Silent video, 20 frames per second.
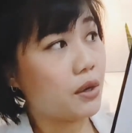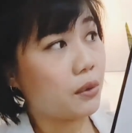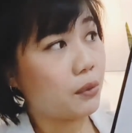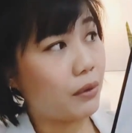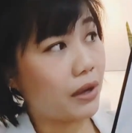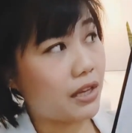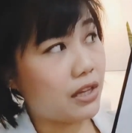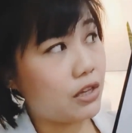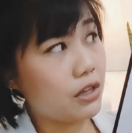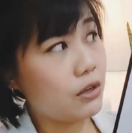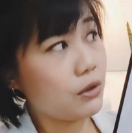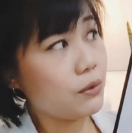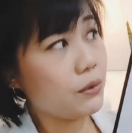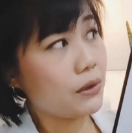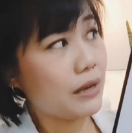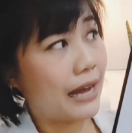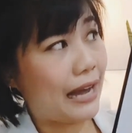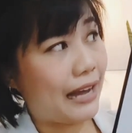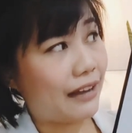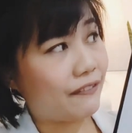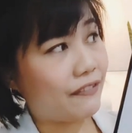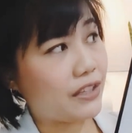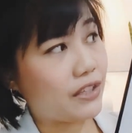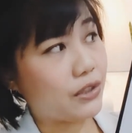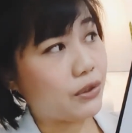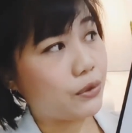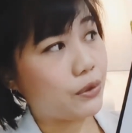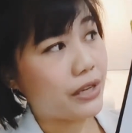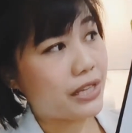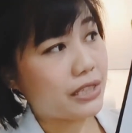When you have
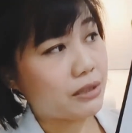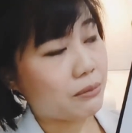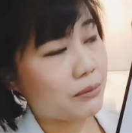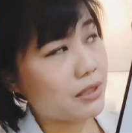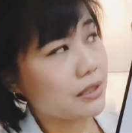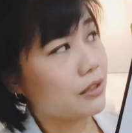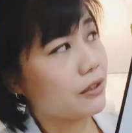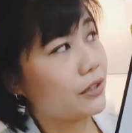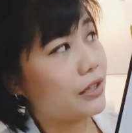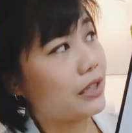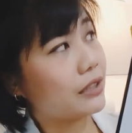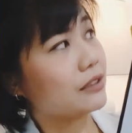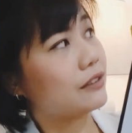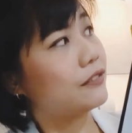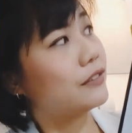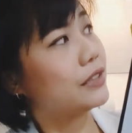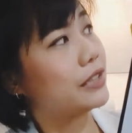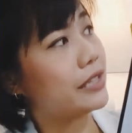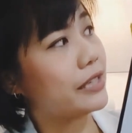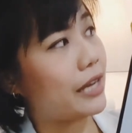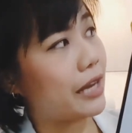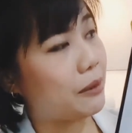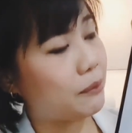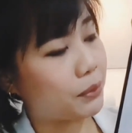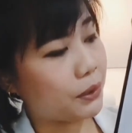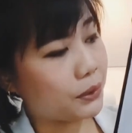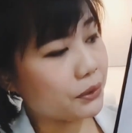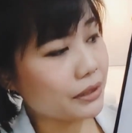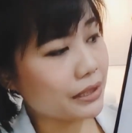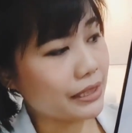increased muscular activity and
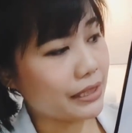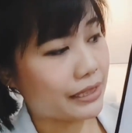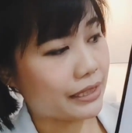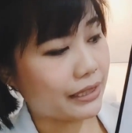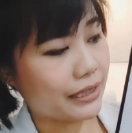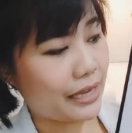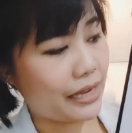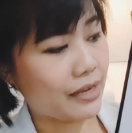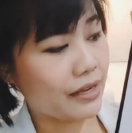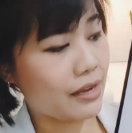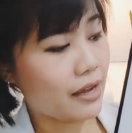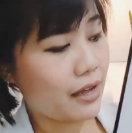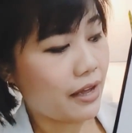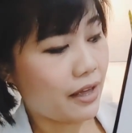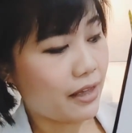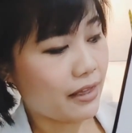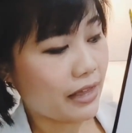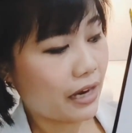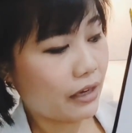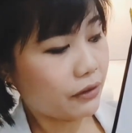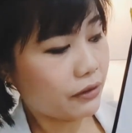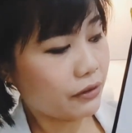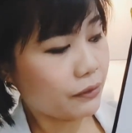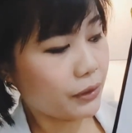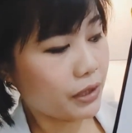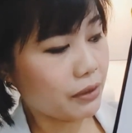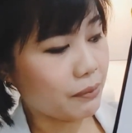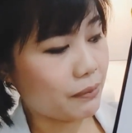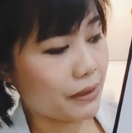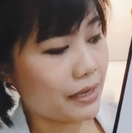protein intake, there
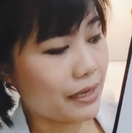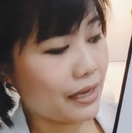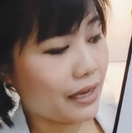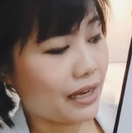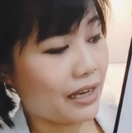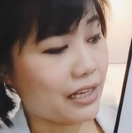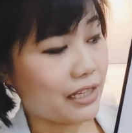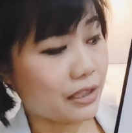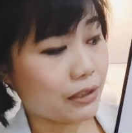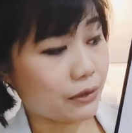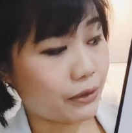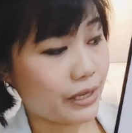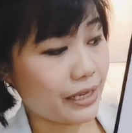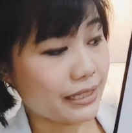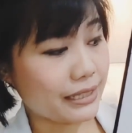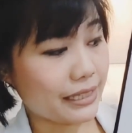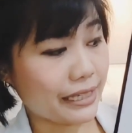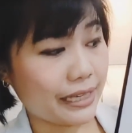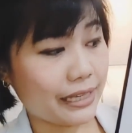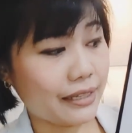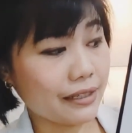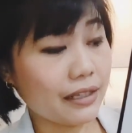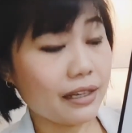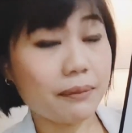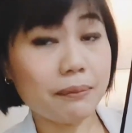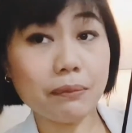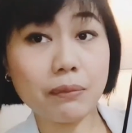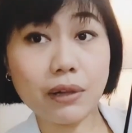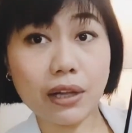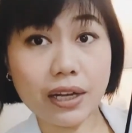will be an increase in
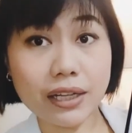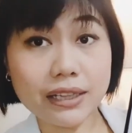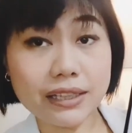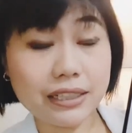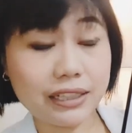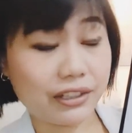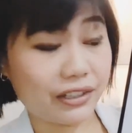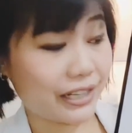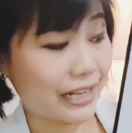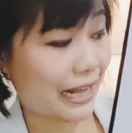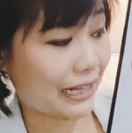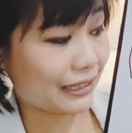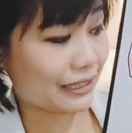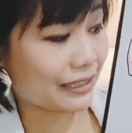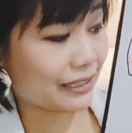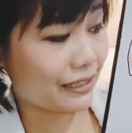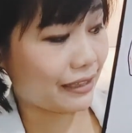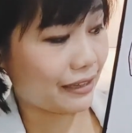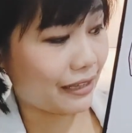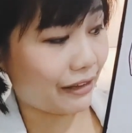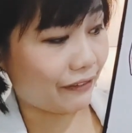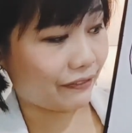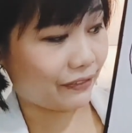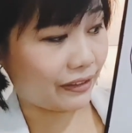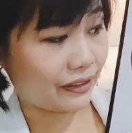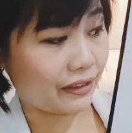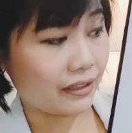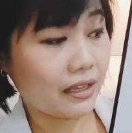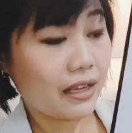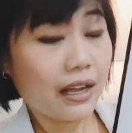blood creatinine
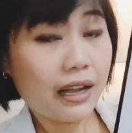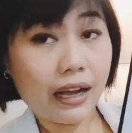level.